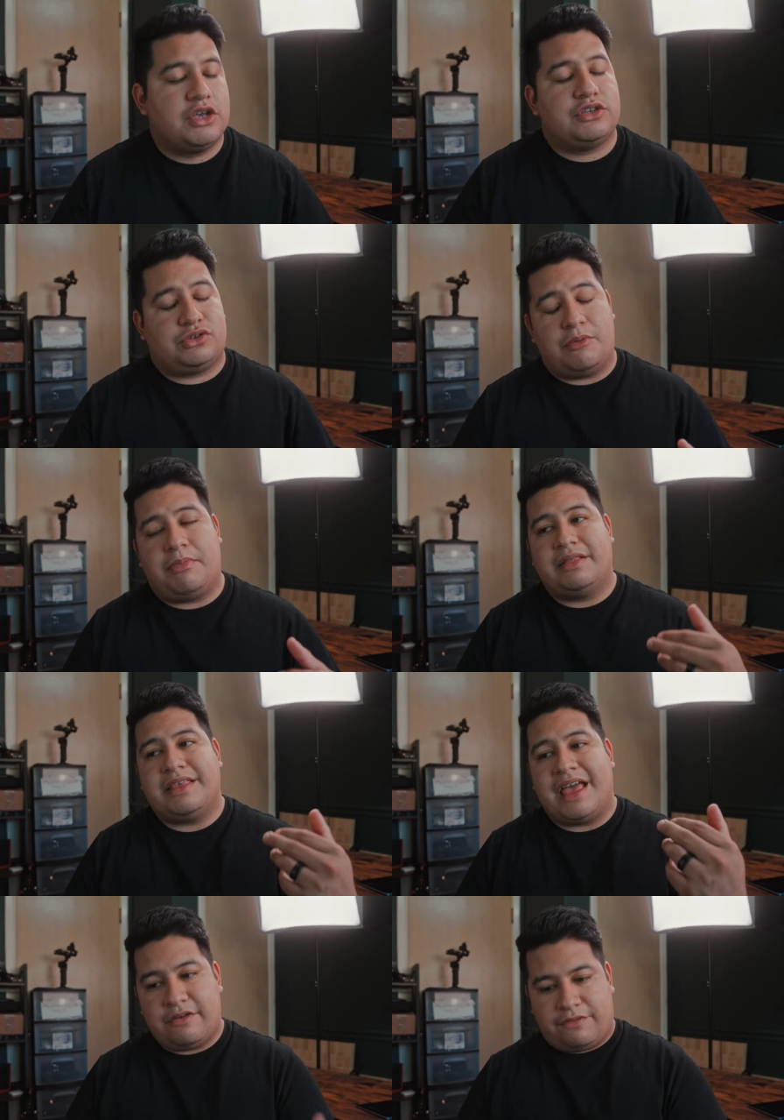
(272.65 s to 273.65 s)
So I bought
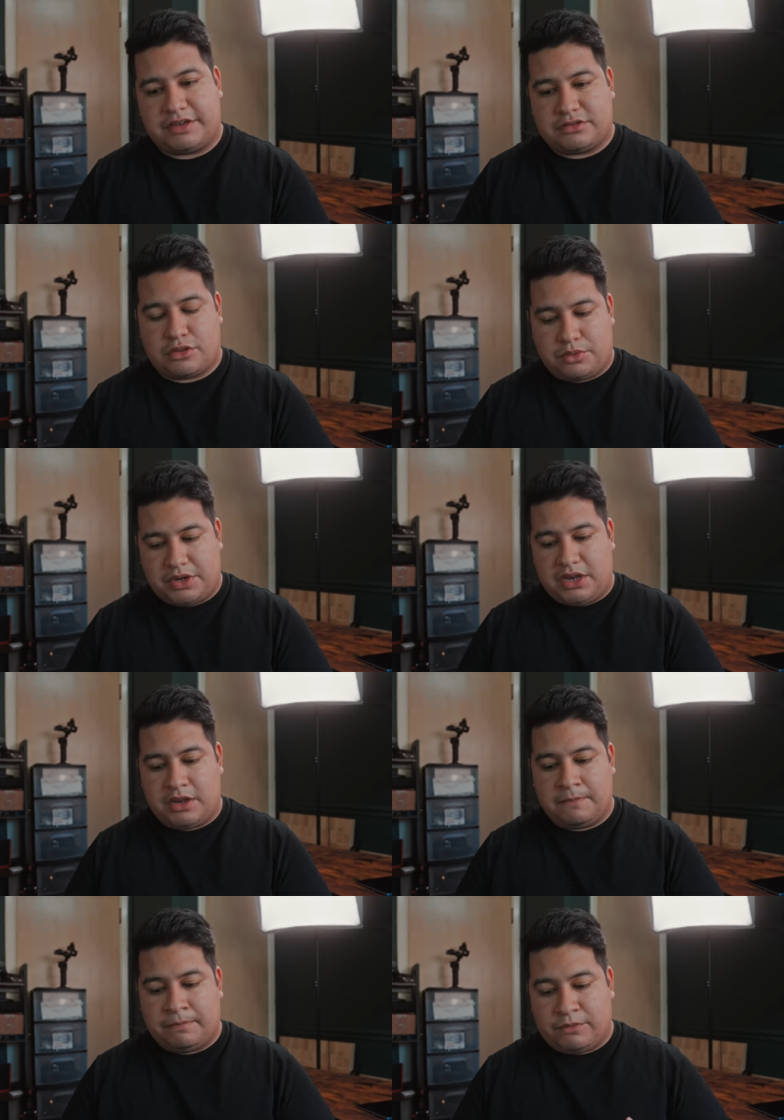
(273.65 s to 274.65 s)
the
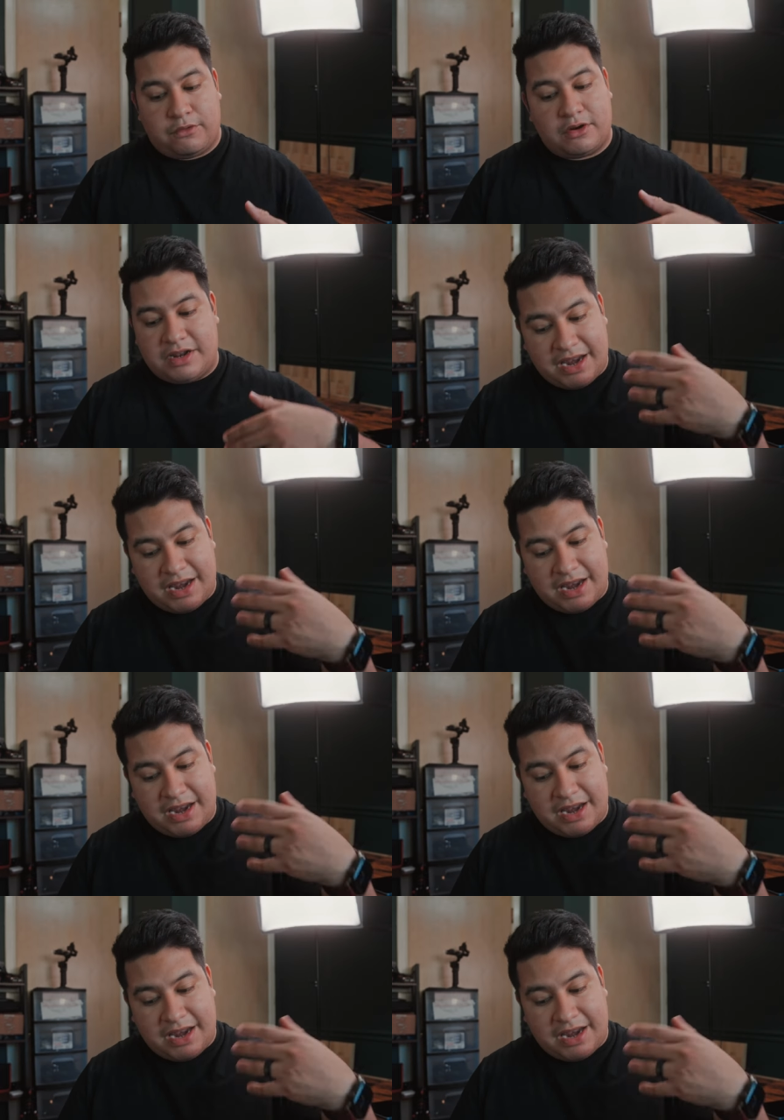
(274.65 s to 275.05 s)
FX3 for the